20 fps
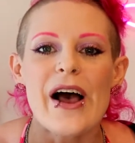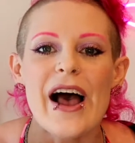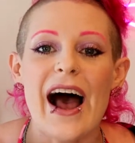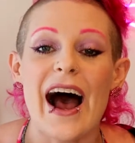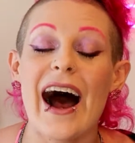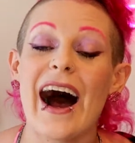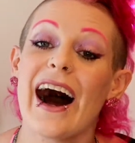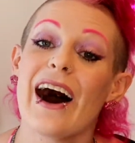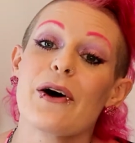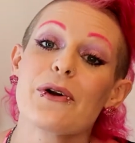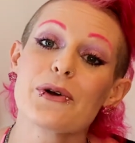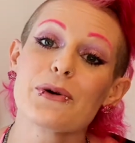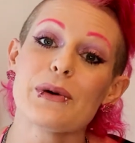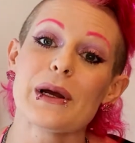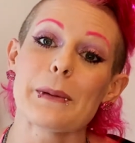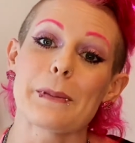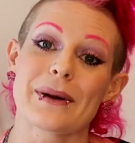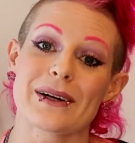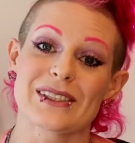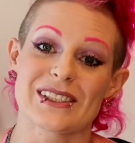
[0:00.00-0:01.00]
How do
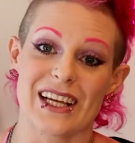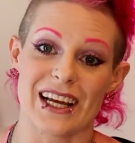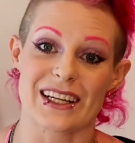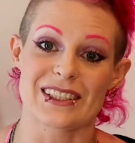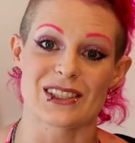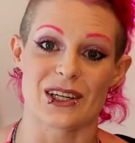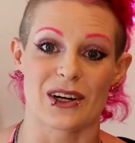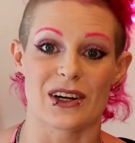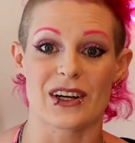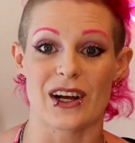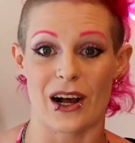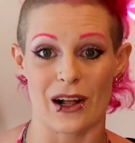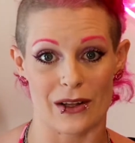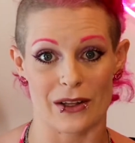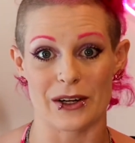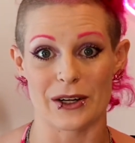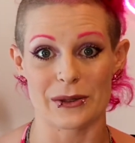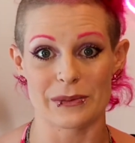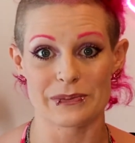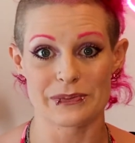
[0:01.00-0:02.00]
we protect our
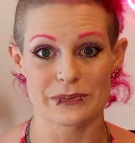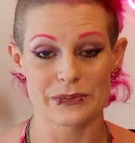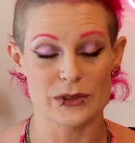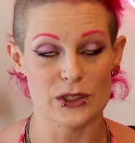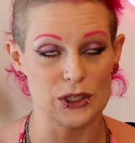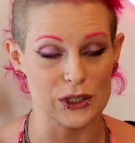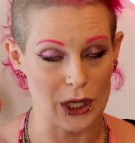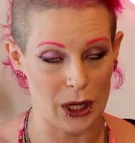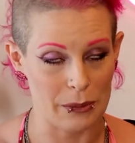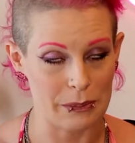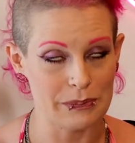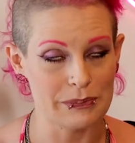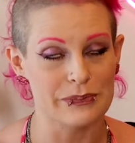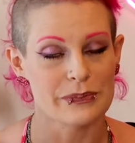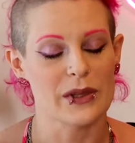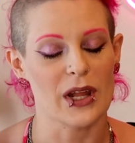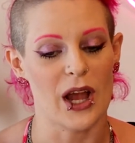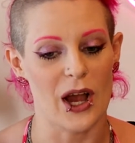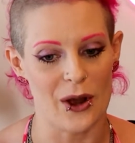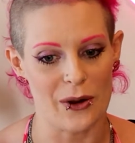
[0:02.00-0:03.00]
color? So,
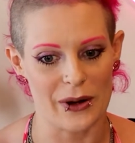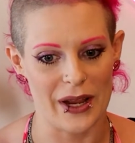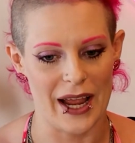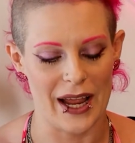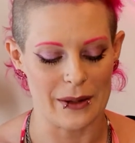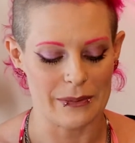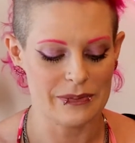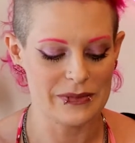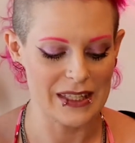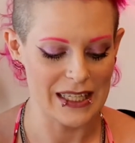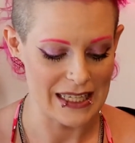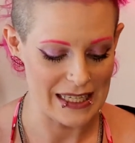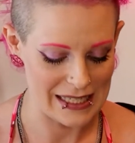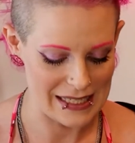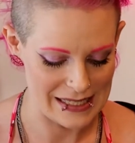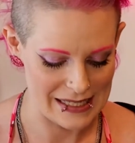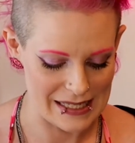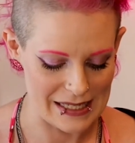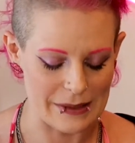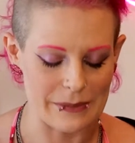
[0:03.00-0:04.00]
okay,
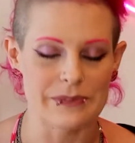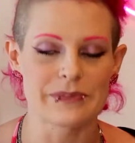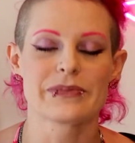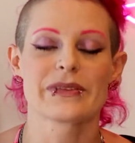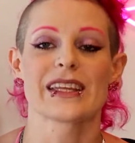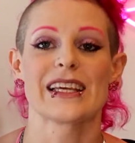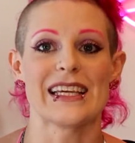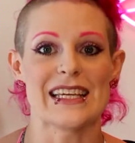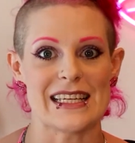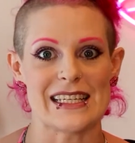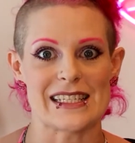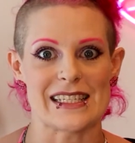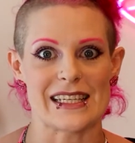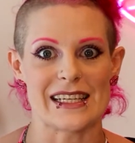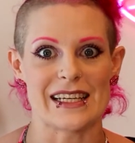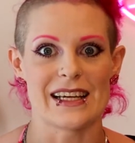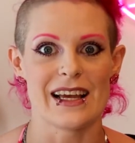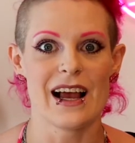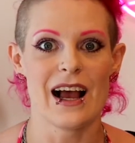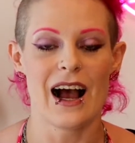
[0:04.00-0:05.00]
easy.
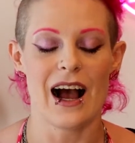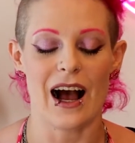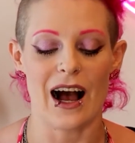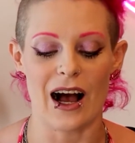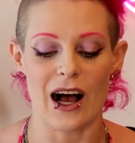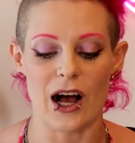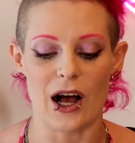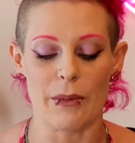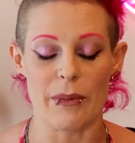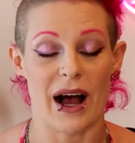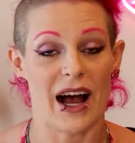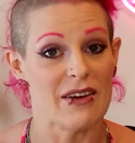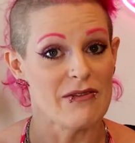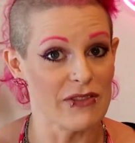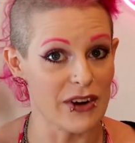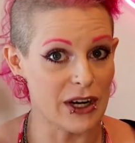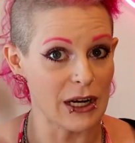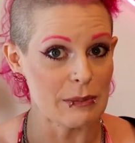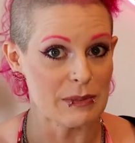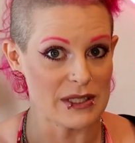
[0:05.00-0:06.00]
I'm
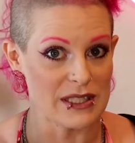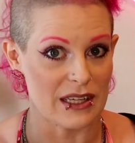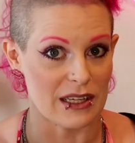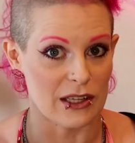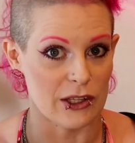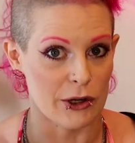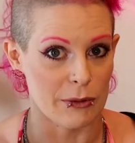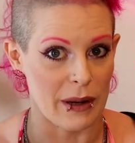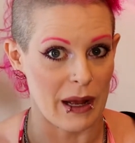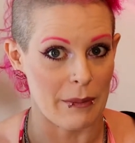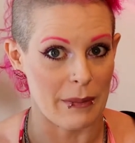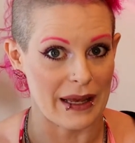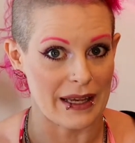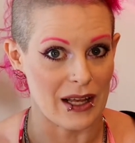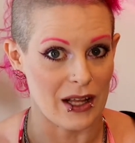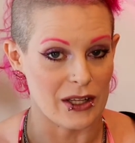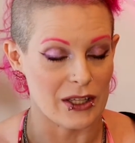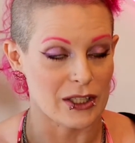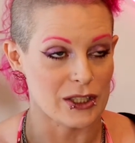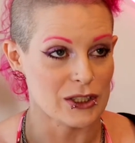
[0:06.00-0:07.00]
very particular about my
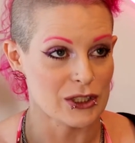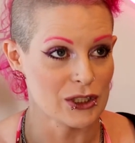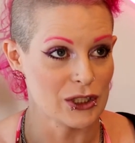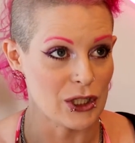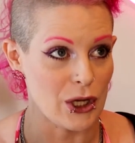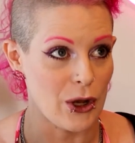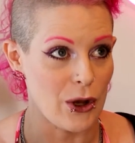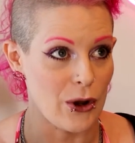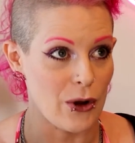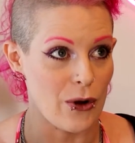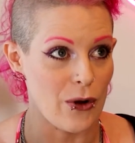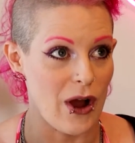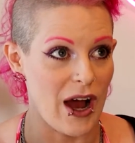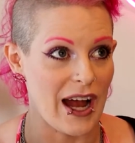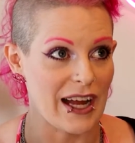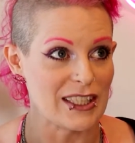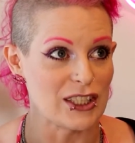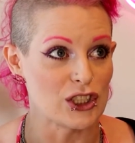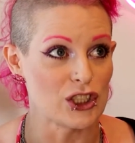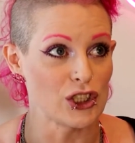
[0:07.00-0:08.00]
color, so
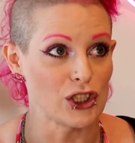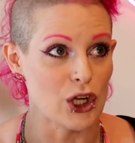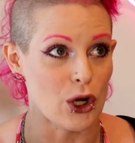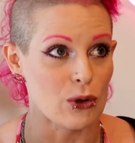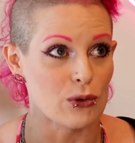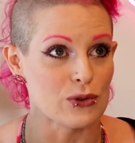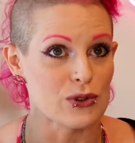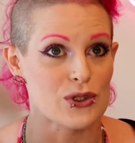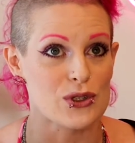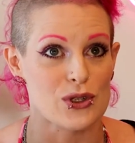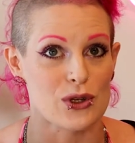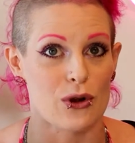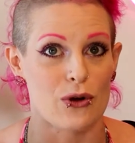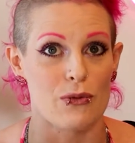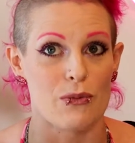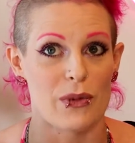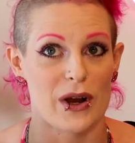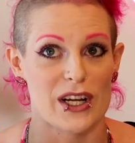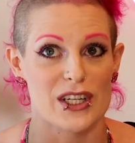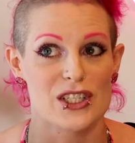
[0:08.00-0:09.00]
I don't so
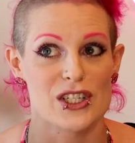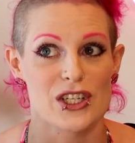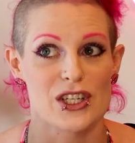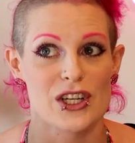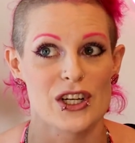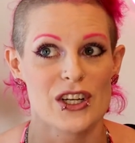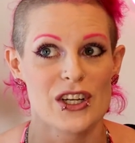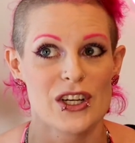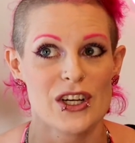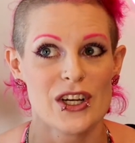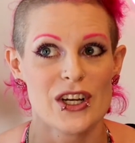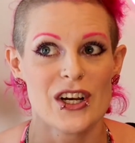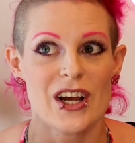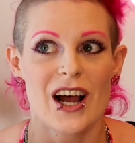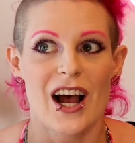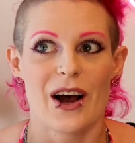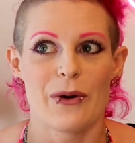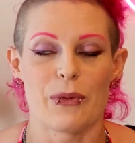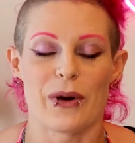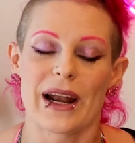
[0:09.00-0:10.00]
much.
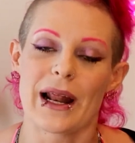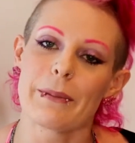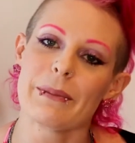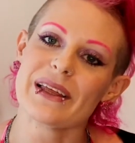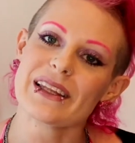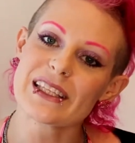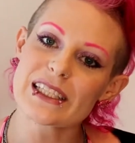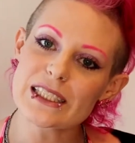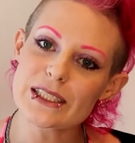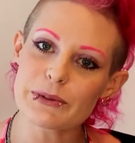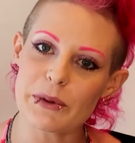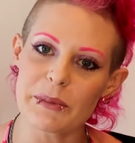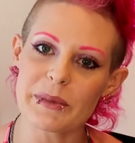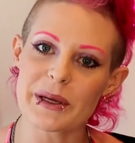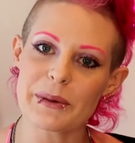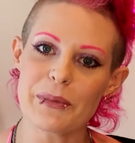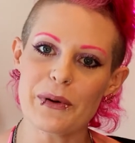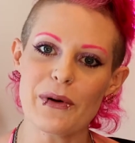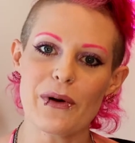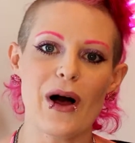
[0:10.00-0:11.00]
When I'm in the
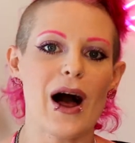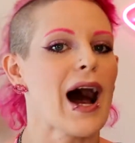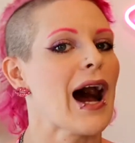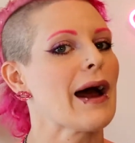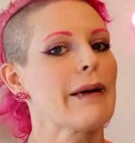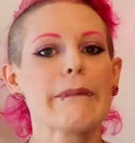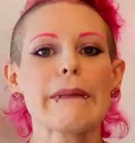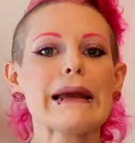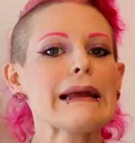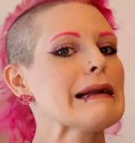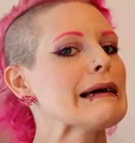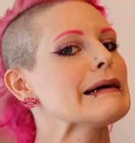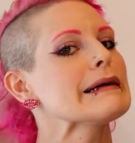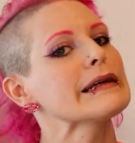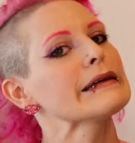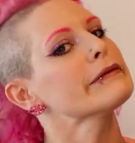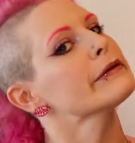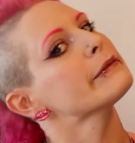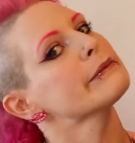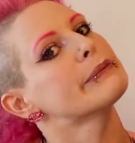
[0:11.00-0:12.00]
swimming pool, I may not
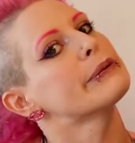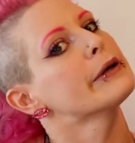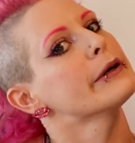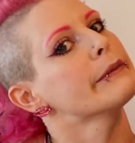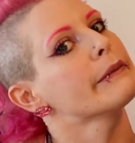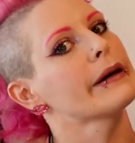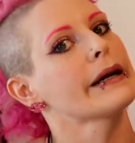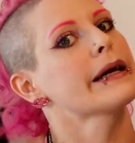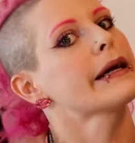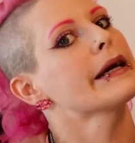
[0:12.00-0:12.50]
even put my